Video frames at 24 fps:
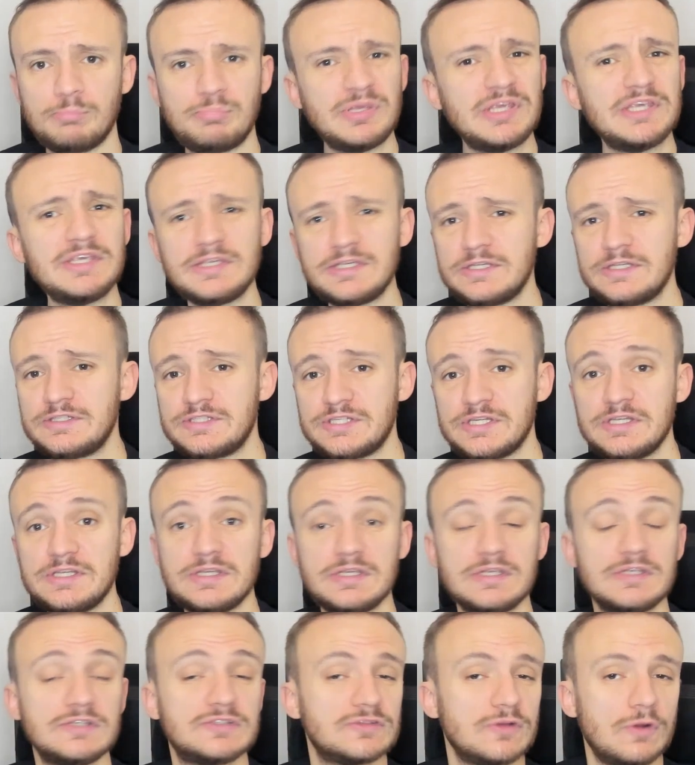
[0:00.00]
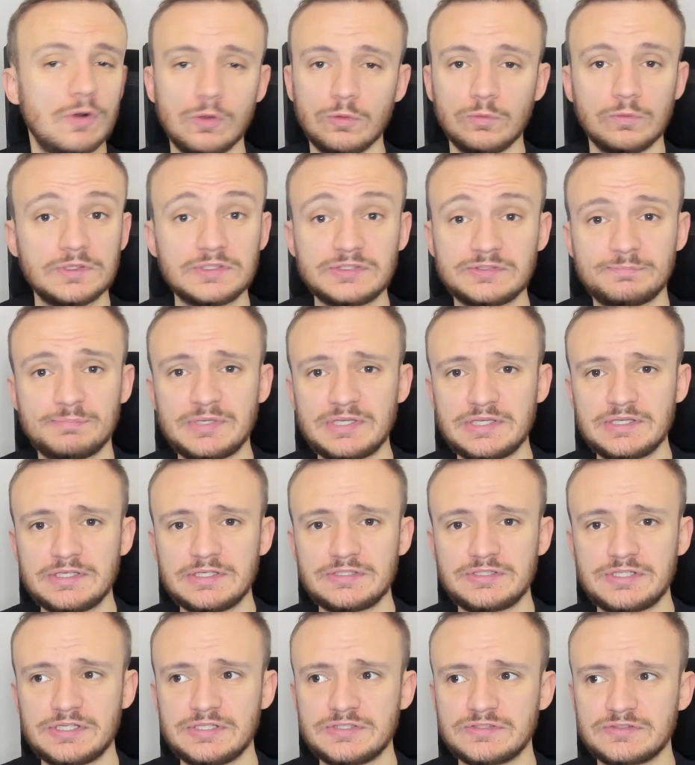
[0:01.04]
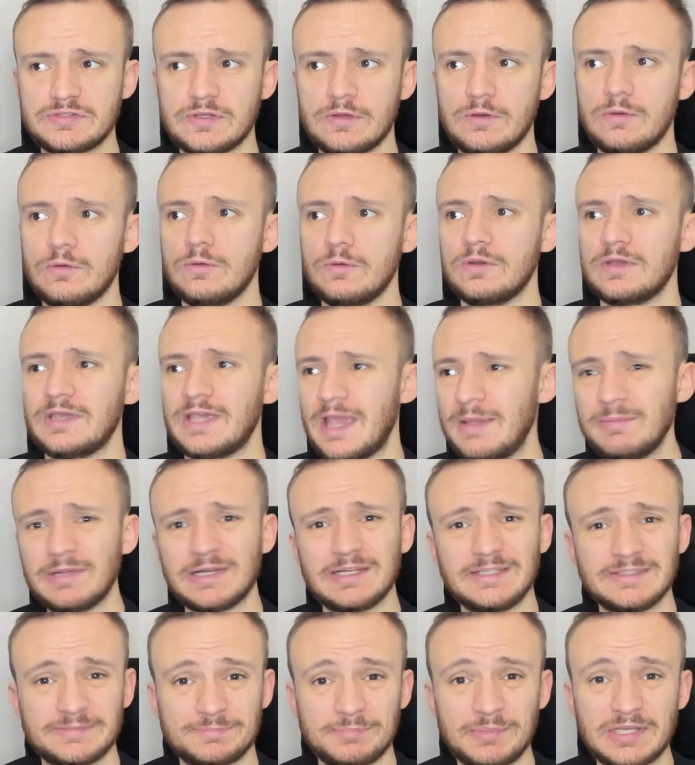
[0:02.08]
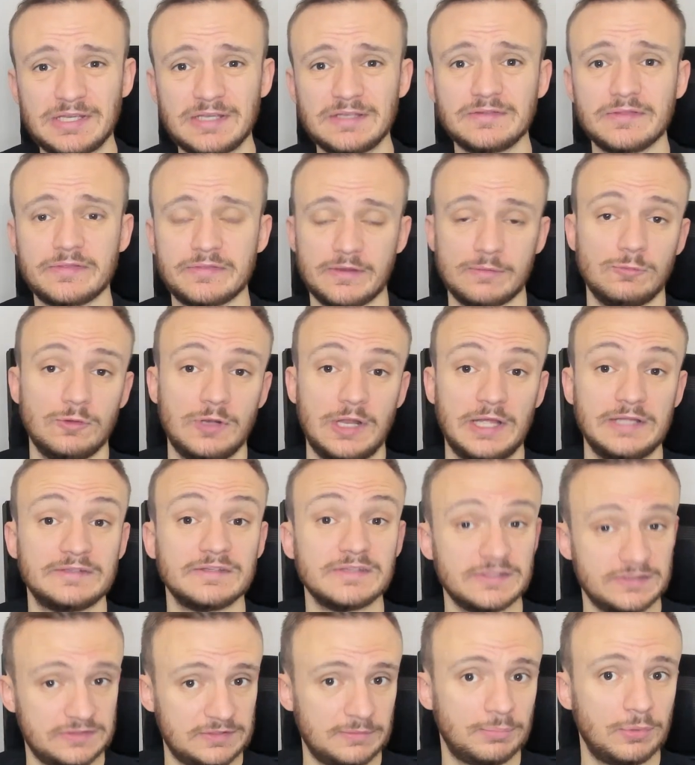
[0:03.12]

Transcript: PET is always PET, so chemically speaking, thermolite is a